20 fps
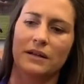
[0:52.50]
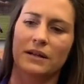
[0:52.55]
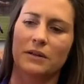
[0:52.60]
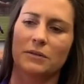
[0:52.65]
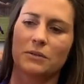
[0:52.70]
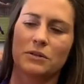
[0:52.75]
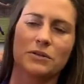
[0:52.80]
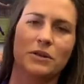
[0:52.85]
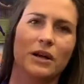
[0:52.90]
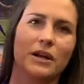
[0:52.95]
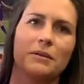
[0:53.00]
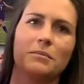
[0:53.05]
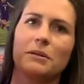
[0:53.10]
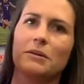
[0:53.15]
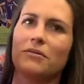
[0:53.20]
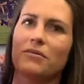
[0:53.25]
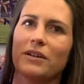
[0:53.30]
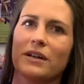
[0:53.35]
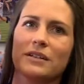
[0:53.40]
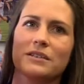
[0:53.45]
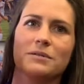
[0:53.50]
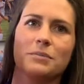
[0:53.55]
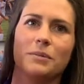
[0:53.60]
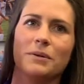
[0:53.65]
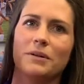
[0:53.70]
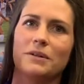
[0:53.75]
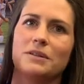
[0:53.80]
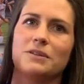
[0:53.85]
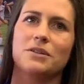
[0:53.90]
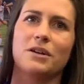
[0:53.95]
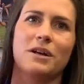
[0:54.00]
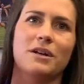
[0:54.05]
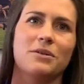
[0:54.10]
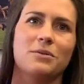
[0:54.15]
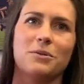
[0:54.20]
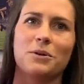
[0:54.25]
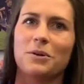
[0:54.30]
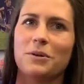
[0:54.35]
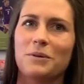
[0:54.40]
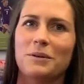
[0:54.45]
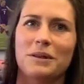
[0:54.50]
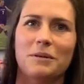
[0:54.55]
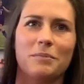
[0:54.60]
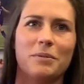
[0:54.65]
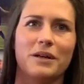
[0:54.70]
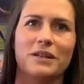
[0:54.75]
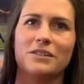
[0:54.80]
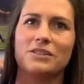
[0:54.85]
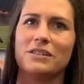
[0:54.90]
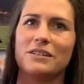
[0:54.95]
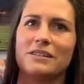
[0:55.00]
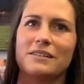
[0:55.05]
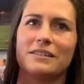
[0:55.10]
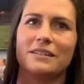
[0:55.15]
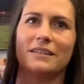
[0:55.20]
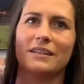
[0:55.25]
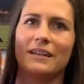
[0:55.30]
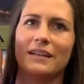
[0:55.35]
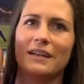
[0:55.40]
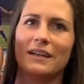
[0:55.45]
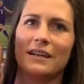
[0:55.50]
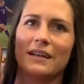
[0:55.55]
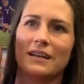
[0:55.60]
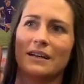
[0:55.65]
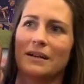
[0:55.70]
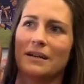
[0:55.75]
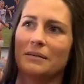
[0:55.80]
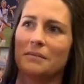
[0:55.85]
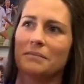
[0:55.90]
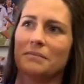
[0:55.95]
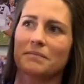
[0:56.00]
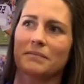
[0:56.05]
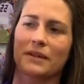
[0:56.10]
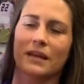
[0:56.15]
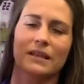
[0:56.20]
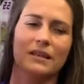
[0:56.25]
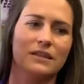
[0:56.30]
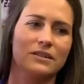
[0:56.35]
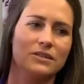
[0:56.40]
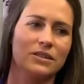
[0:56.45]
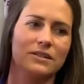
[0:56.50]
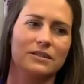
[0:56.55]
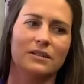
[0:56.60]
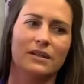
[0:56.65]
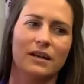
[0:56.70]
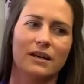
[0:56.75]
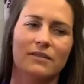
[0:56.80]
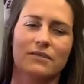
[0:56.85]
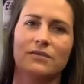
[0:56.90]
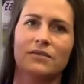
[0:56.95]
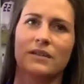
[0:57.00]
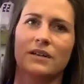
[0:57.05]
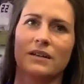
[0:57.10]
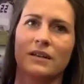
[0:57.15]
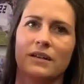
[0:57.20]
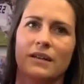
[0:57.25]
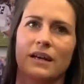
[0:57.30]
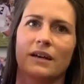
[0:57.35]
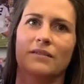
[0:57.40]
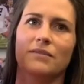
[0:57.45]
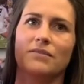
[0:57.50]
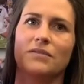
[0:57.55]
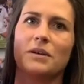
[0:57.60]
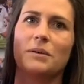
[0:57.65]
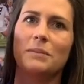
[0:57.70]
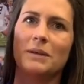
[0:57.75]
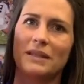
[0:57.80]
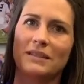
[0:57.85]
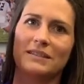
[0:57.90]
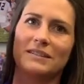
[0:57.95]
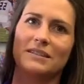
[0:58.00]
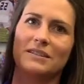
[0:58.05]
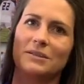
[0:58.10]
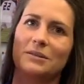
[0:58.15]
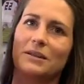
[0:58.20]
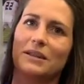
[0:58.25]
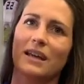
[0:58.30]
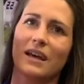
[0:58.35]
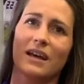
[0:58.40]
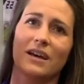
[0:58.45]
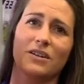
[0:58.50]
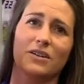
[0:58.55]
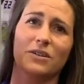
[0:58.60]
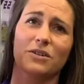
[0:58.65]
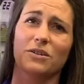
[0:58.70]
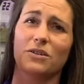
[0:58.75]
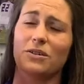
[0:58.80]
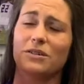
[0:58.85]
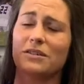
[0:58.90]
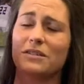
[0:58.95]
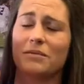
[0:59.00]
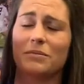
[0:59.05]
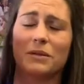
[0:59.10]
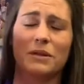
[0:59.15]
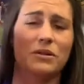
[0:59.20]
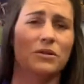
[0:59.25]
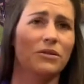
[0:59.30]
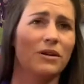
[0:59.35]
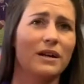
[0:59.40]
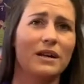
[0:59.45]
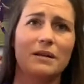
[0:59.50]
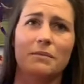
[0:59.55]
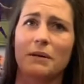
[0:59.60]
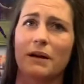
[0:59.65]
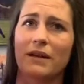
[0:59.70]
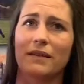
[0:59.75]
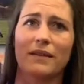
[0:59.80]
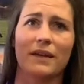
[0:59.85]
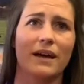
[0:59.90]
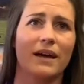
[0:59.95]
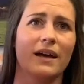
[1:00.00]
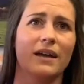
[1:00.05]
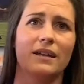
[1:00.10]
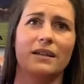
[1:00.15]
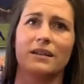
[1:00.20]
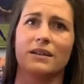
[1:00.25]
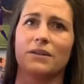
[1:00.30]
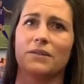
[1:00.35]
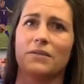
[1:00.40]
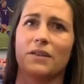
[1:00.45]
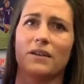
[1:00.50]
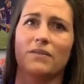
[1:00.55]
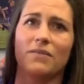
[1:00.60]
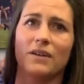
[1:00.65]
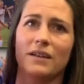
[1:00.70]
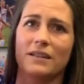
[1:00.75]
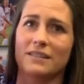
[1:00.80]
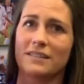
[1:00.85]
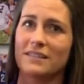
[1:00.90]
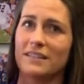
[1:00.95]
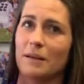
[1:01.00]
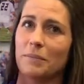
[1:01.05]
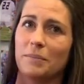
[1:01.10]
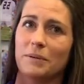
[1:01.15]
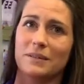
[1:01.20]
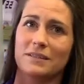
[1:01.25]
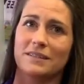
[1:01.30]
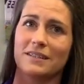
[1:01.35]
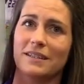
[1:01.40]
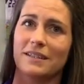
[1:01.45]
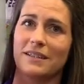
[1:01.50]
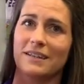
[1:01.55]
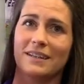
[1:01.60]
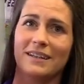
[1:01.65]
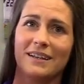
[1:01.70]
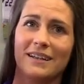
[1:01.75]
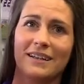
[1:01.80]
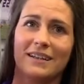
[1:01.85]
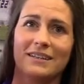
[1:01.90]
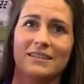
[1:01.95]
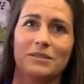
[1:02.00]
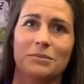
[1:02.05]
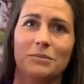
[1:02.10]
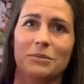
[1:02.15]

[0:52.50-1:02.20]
we're trying to be flexible and trying to roll with the punches. And, I think Jess and I have committed to doing that, and our girls have been great about that. You know, they've had to step into some